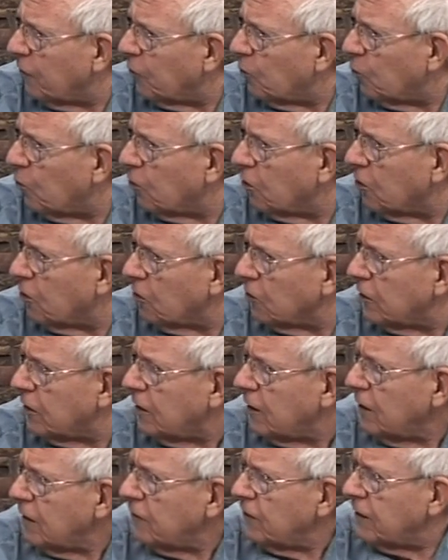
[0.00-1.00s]
the world,
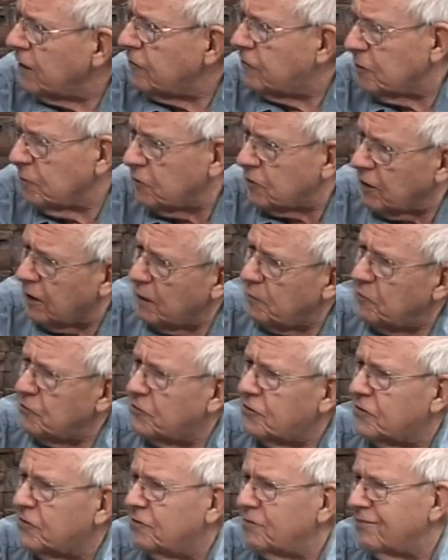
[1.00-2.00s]
they
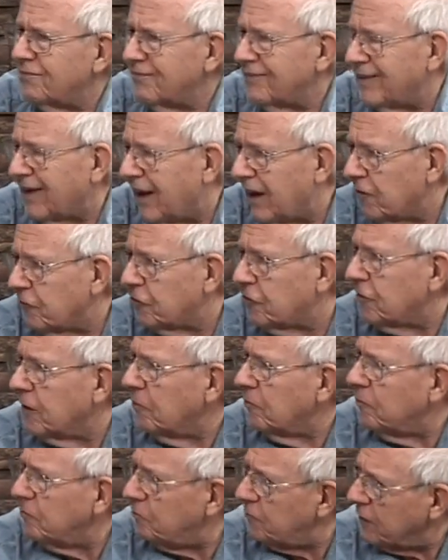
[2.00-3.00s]
sometimes have
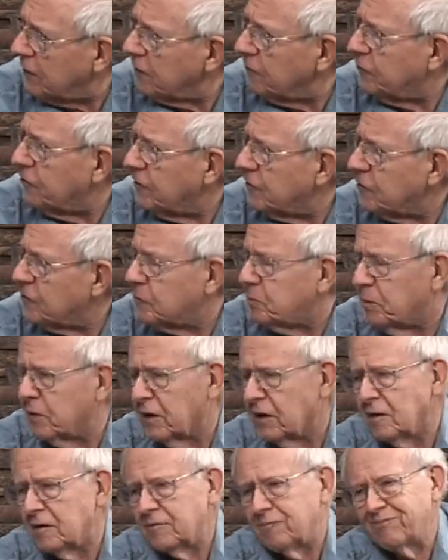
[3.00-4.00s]
some benefits,
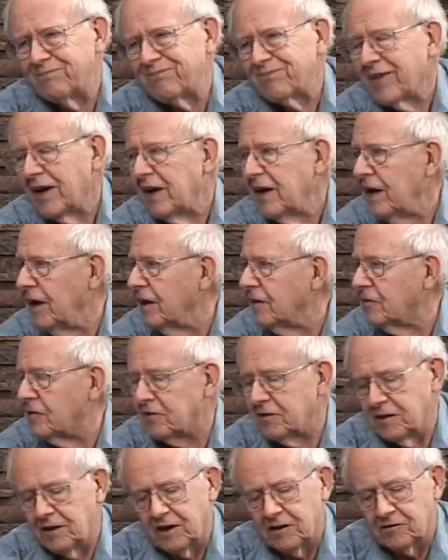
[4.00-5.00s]
but
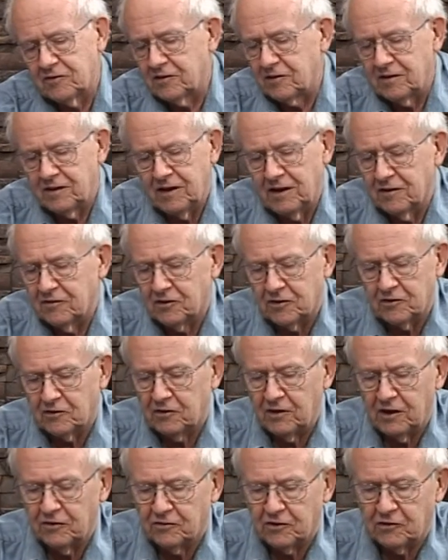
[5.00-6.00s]
it's
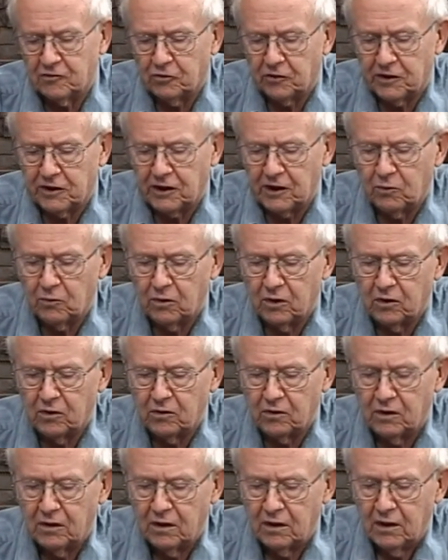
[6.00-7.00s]
a tricky
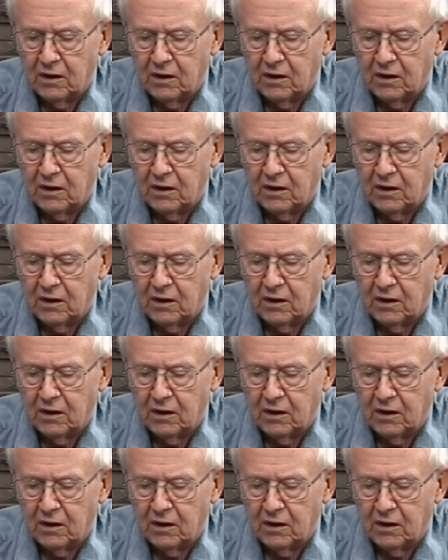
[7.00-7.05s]
road.